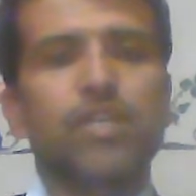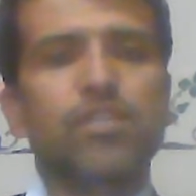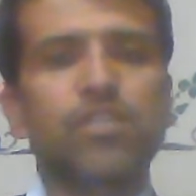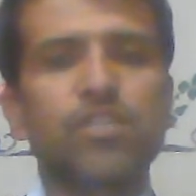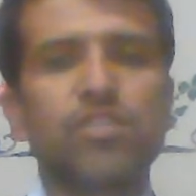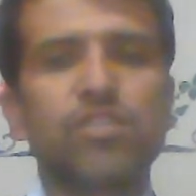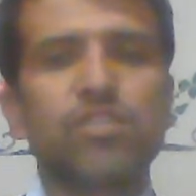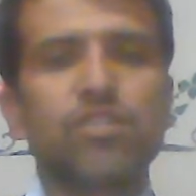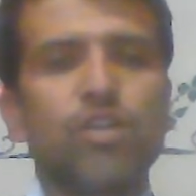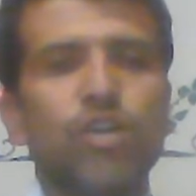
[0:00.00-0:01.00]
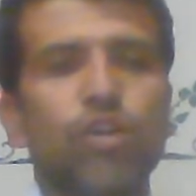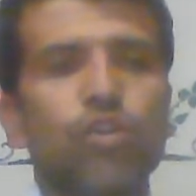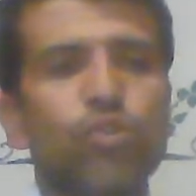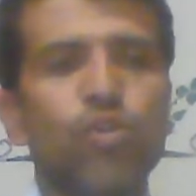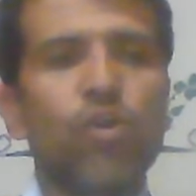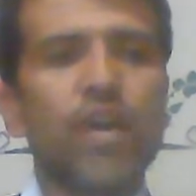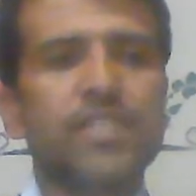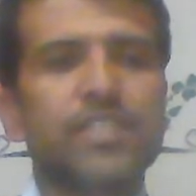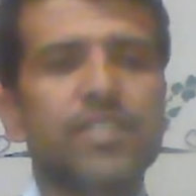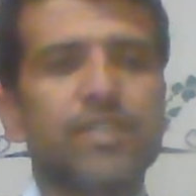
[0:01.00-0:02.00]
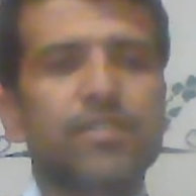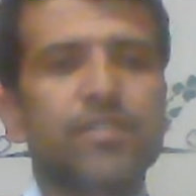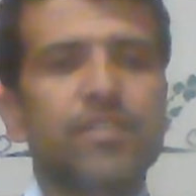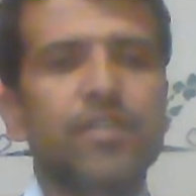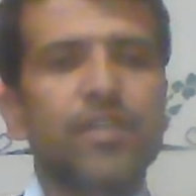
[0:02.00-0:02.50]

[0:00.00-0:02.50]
This is no accident.